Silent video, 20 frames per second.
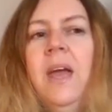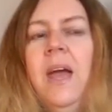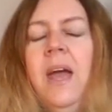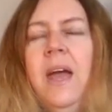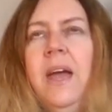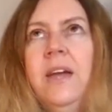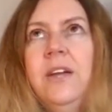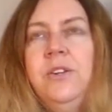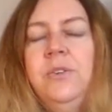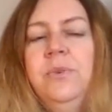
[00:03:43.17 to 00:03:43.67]

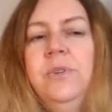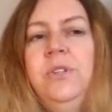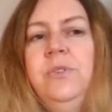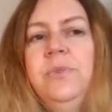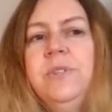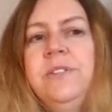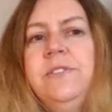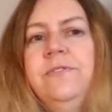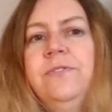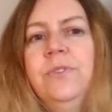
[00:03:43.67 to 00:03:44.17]
Edward
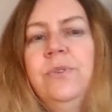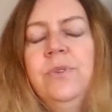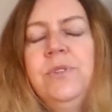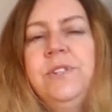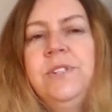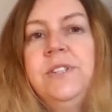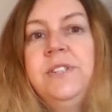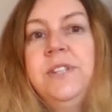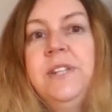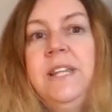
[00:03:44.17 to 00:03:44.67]
was
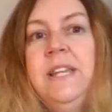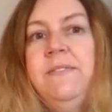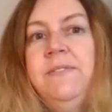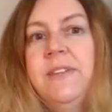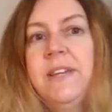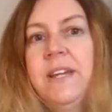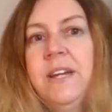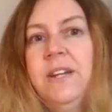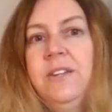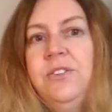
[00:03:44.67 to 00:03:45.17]
forced to leave
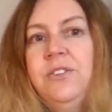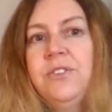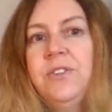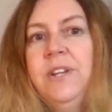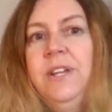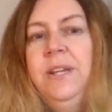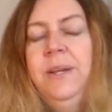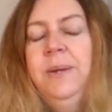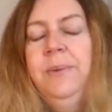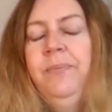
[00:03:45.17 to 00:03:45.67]
the
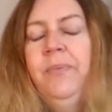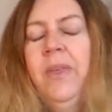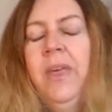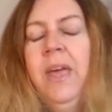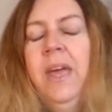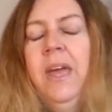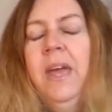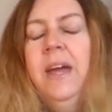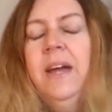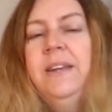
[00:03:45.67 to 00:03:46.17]
country,
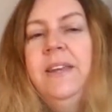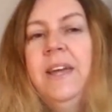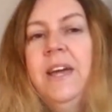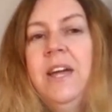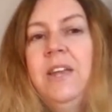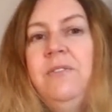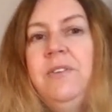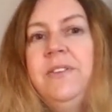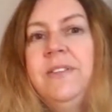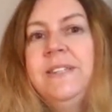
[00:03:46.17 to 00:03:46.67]
and
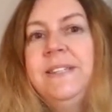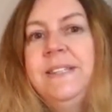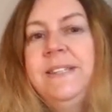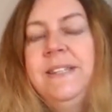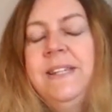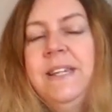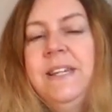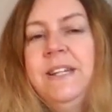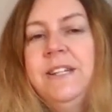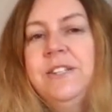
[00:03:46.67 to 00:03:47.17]
Henry
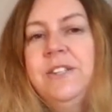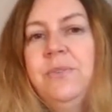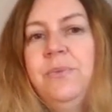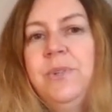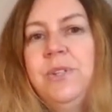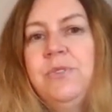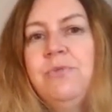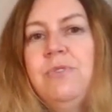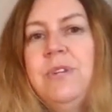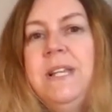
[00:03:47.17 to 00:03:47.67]
VI
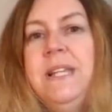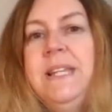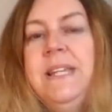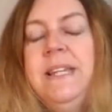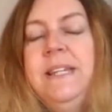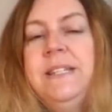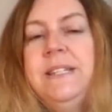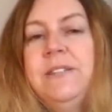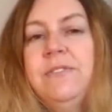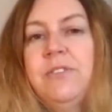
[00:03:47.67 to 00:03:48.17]
was
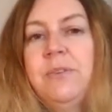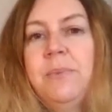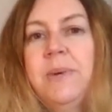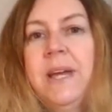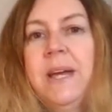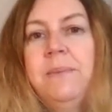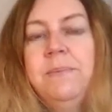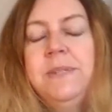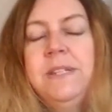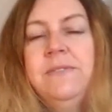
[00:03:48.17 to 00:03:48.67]
released from
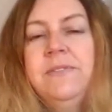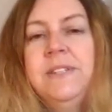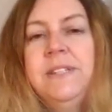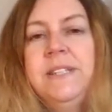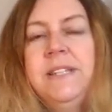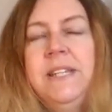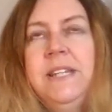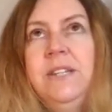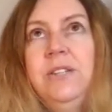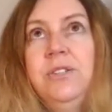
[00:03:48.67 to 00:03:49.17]

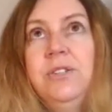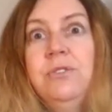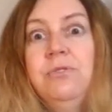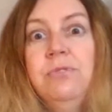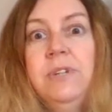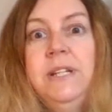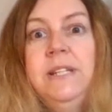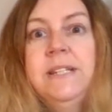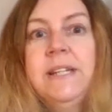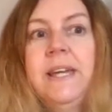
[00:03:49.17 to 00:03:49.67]
captivity to
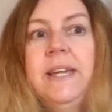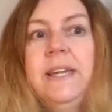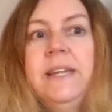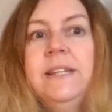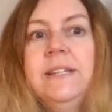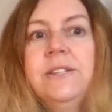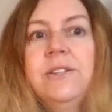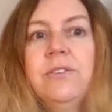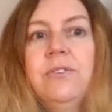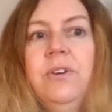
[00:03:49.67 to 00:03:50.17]
retake
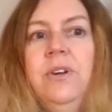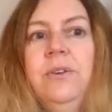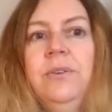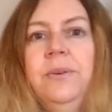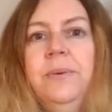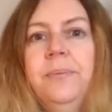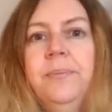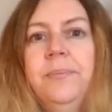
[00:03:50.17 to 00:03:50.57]
his throne.